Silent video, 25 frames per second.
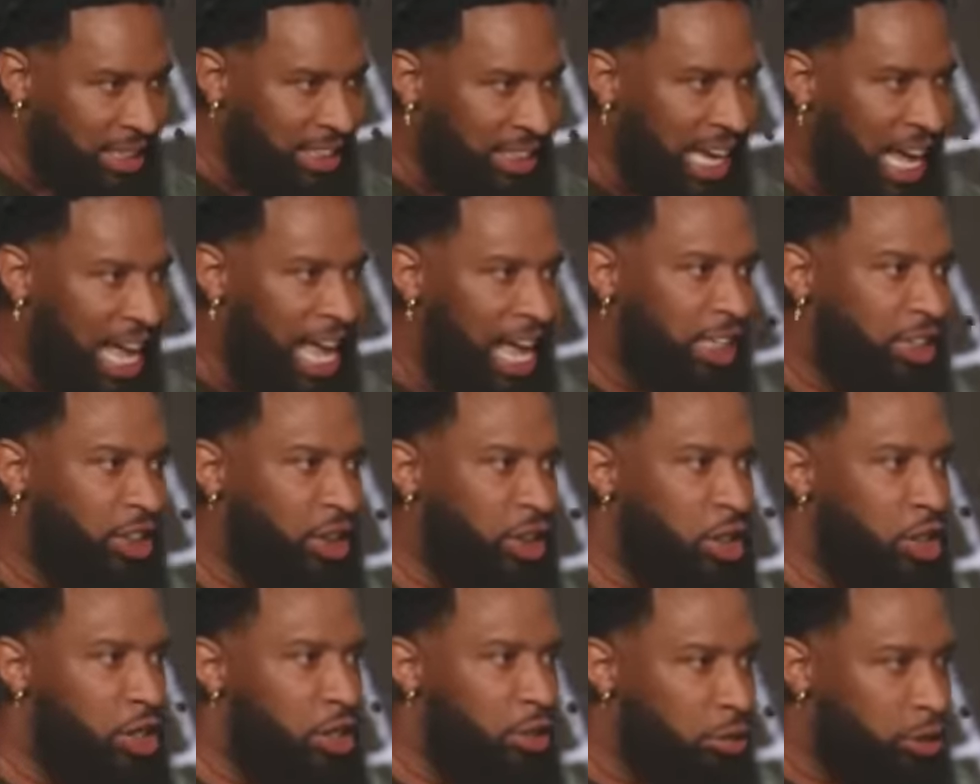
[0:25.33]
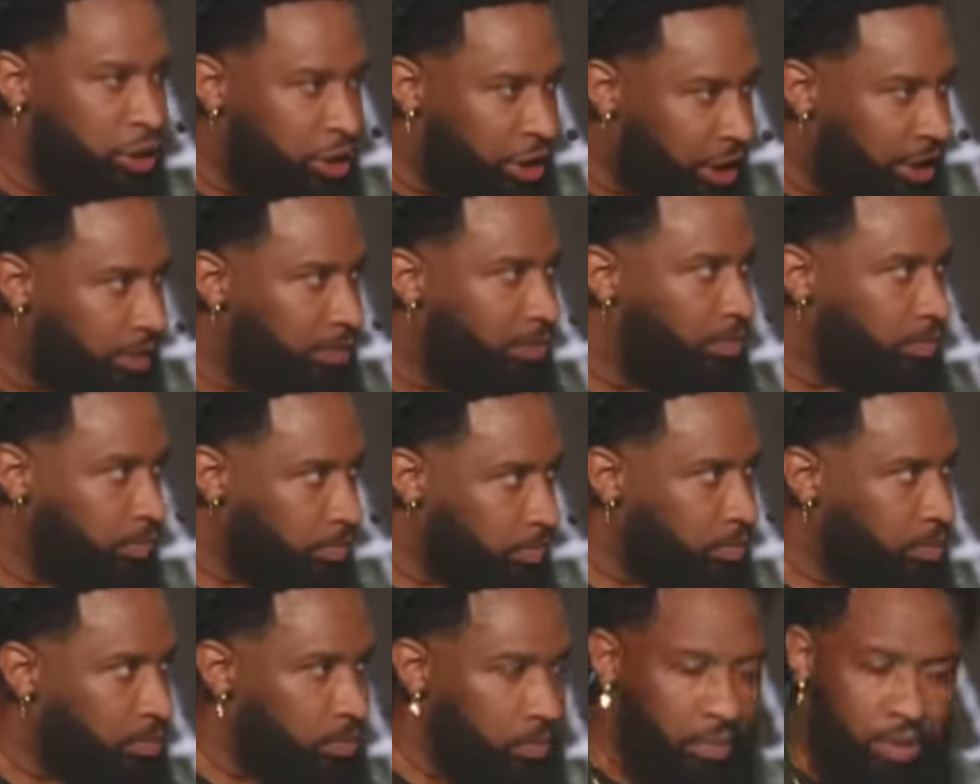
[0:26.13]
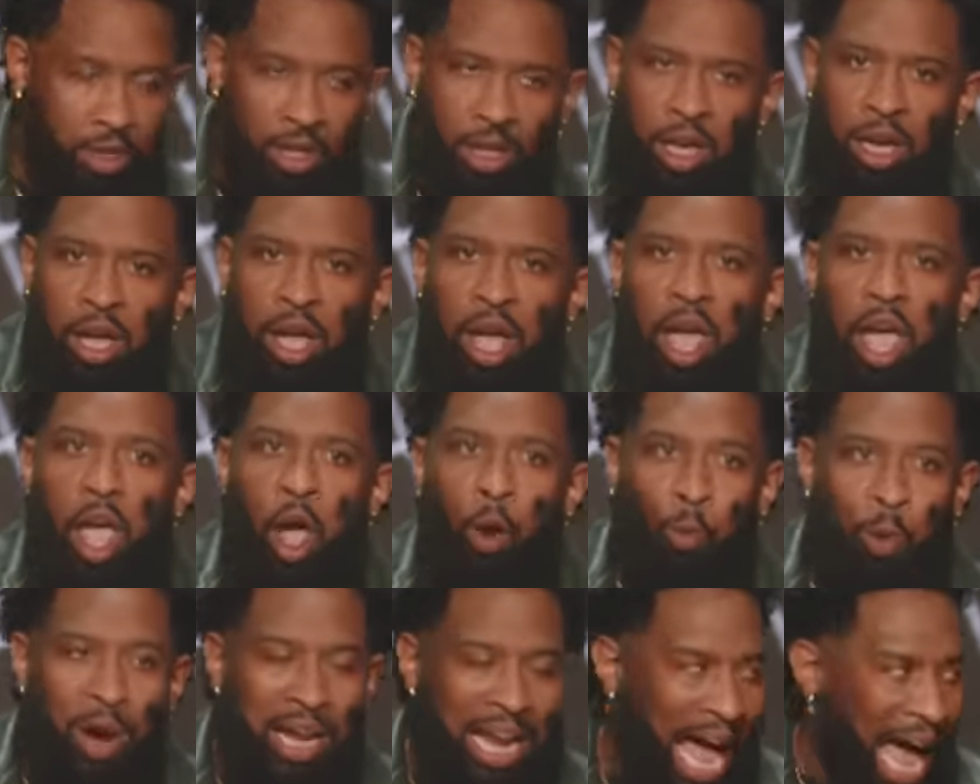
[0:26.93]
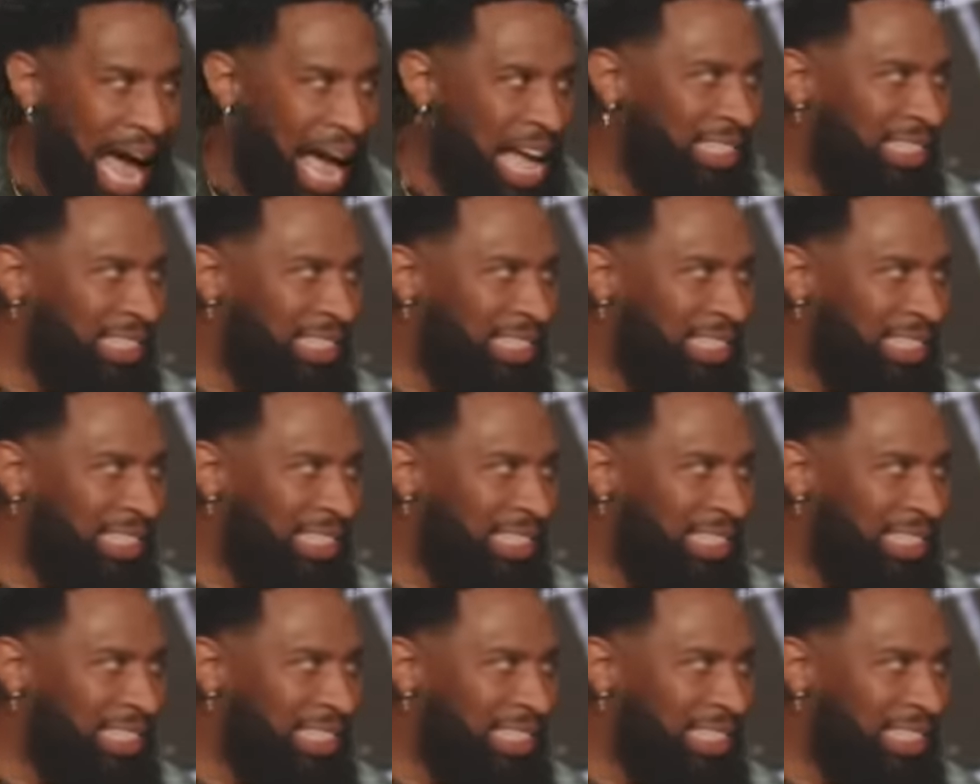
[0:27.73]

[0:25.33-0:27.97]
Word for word: to execution. When I